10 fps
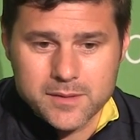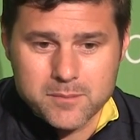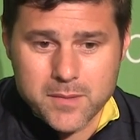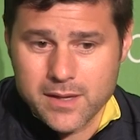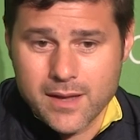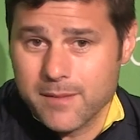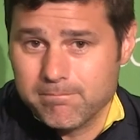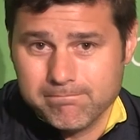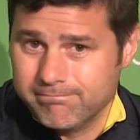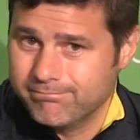made a
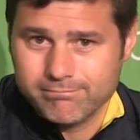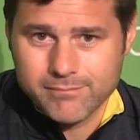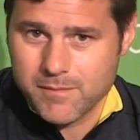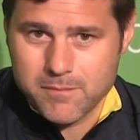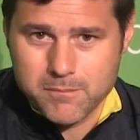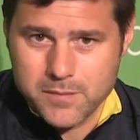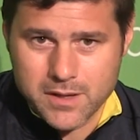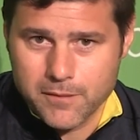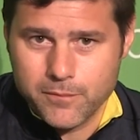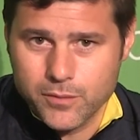
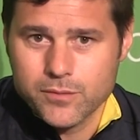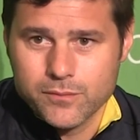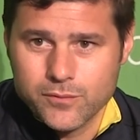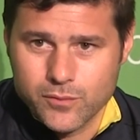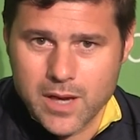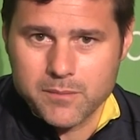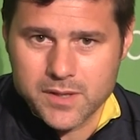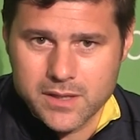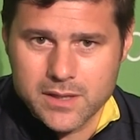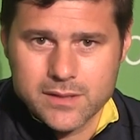big effort to come
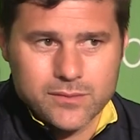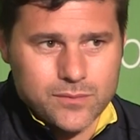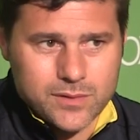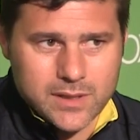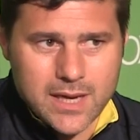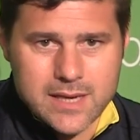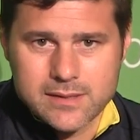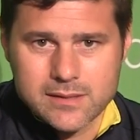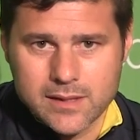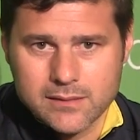here to see
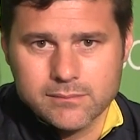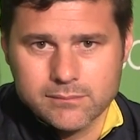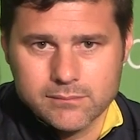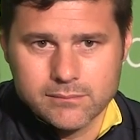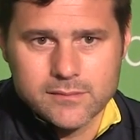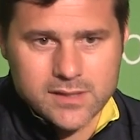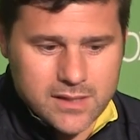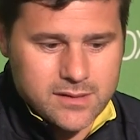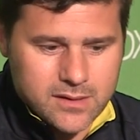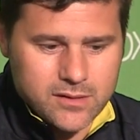us and
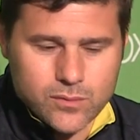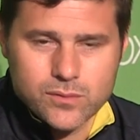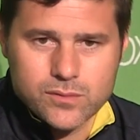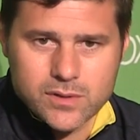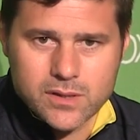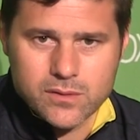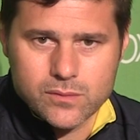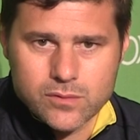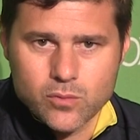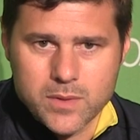say thank you
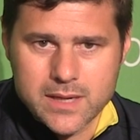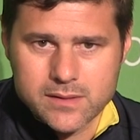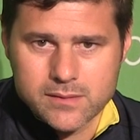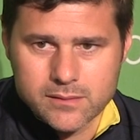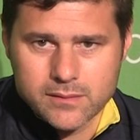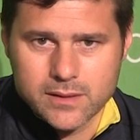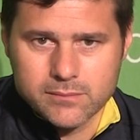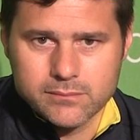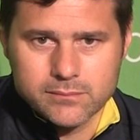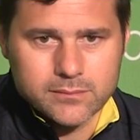so much,
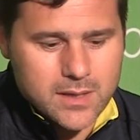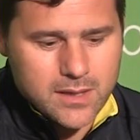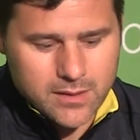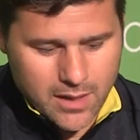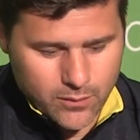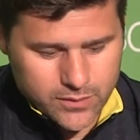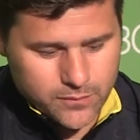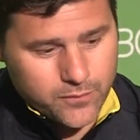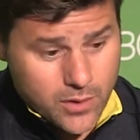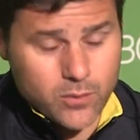and
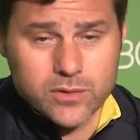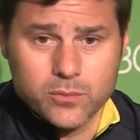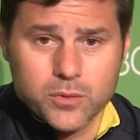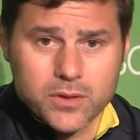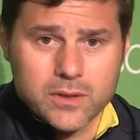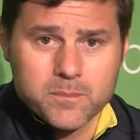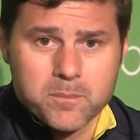for our supporter.